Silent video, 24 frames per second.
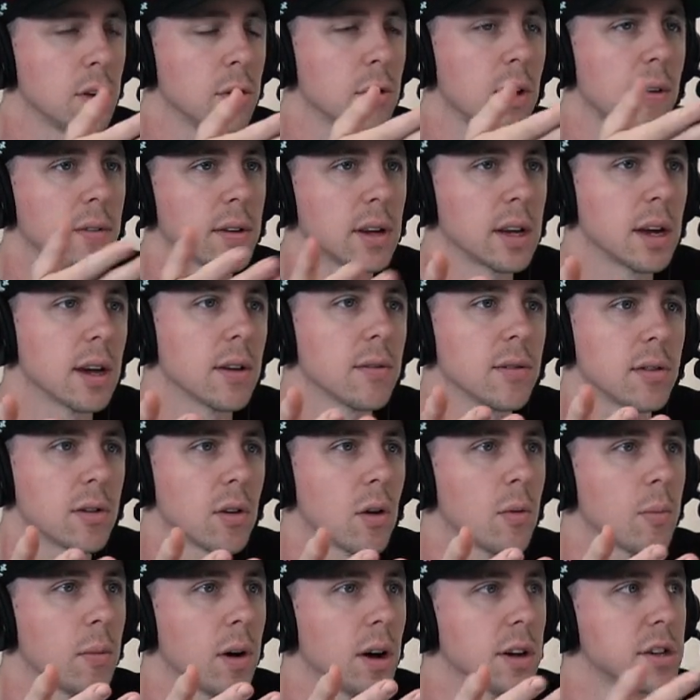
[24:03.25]
You have to give
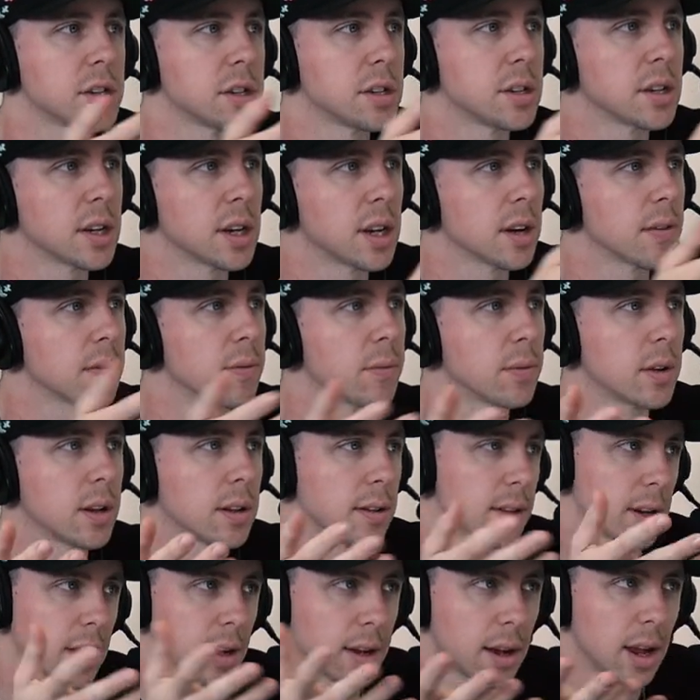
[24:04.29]
so much to give
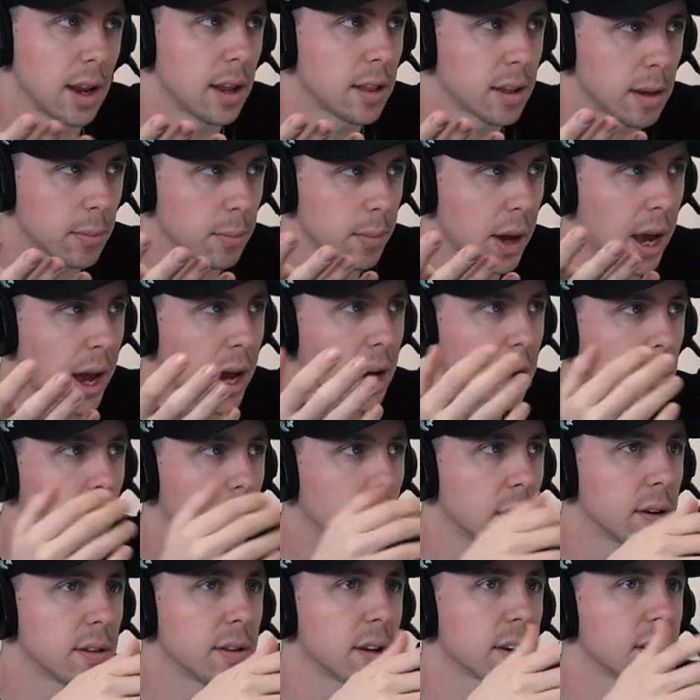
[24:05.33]
to get anything back,
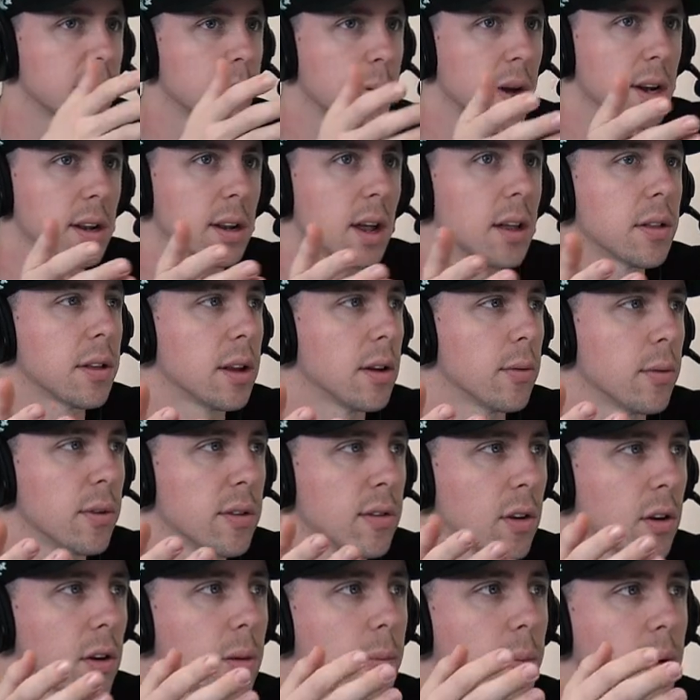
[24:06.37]
or yeah. to expect nothing in
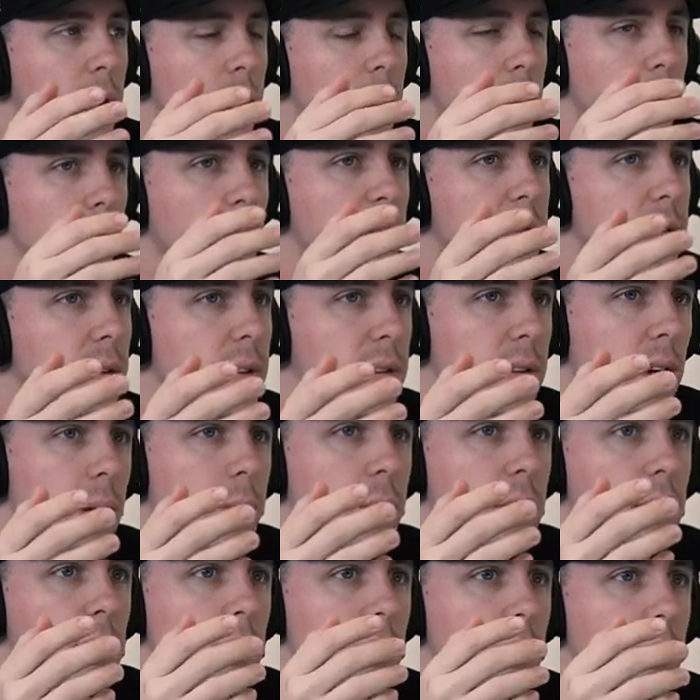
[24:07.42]
return. But most of the
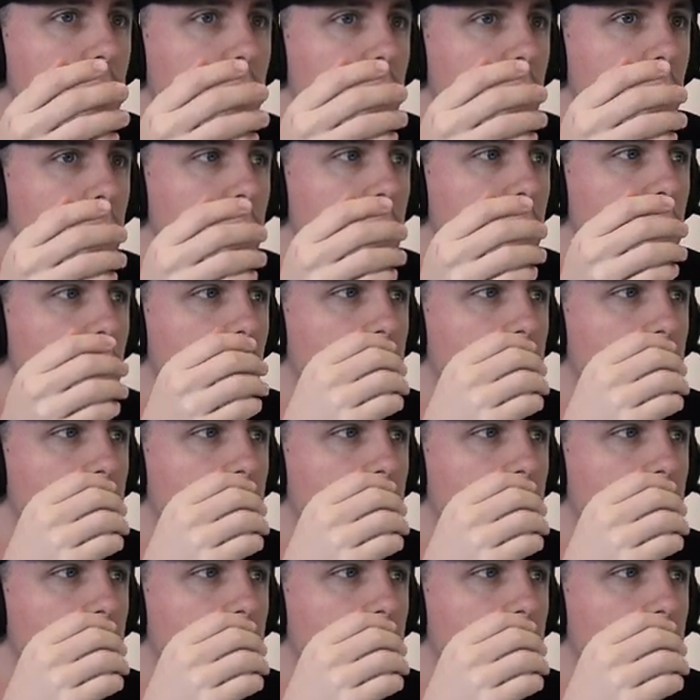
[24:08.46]
time, you do. Yeah.